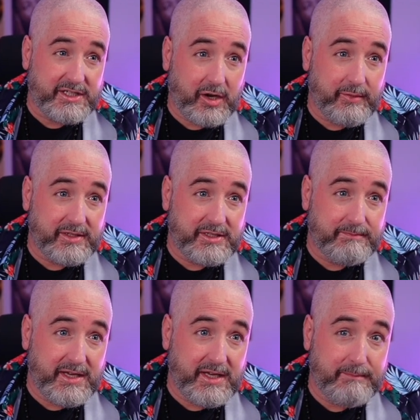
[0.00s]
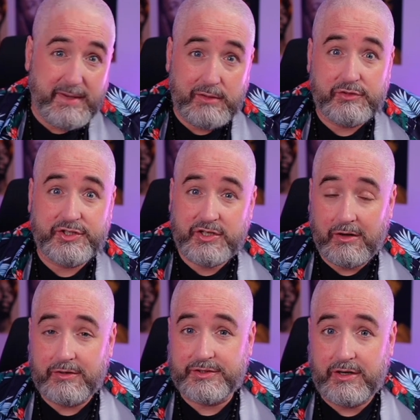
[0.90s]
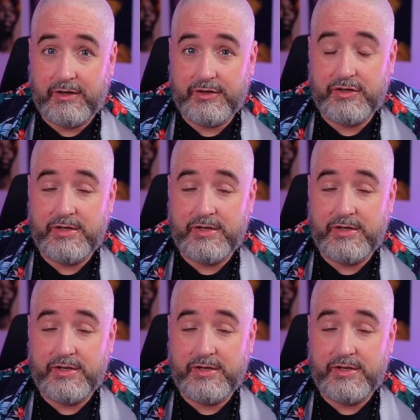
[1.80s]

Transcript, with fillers: is going to be Bill Skarsgård,